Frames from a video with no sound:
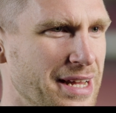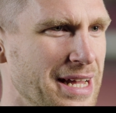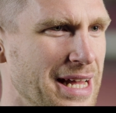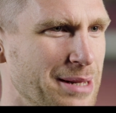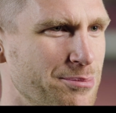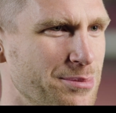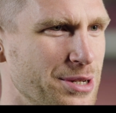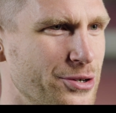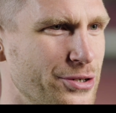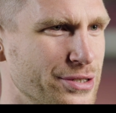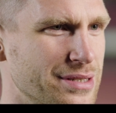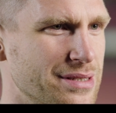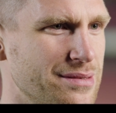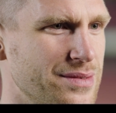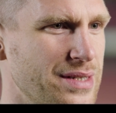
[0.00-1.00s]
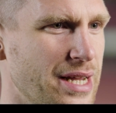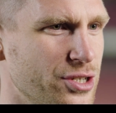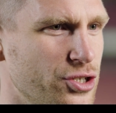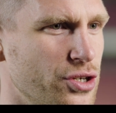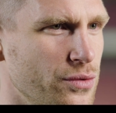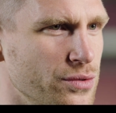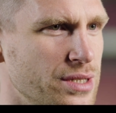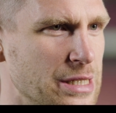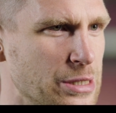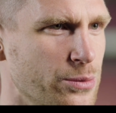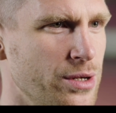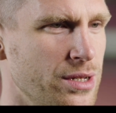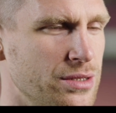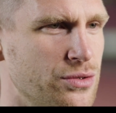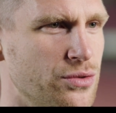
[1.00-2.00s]
again because that shows as
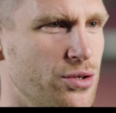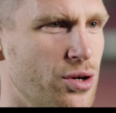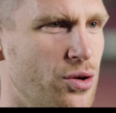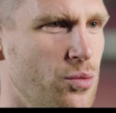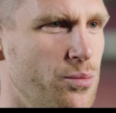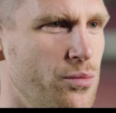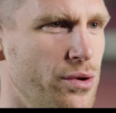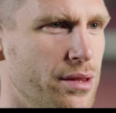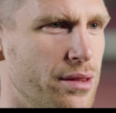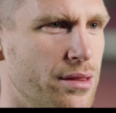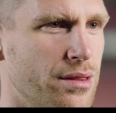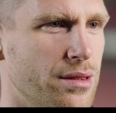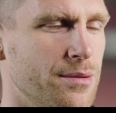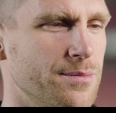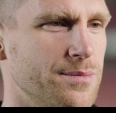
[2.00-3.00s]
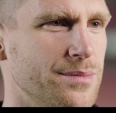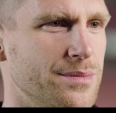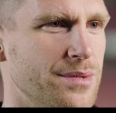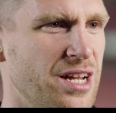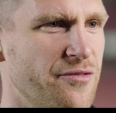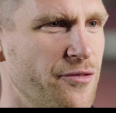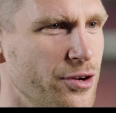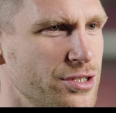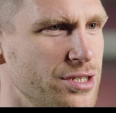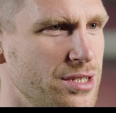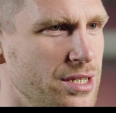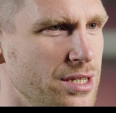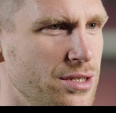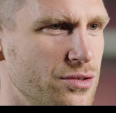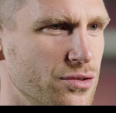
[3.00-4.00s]
well to cope with
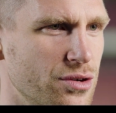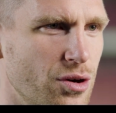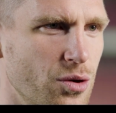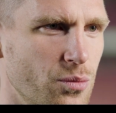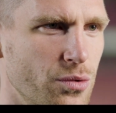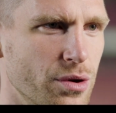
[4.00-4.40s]
adversity, to cope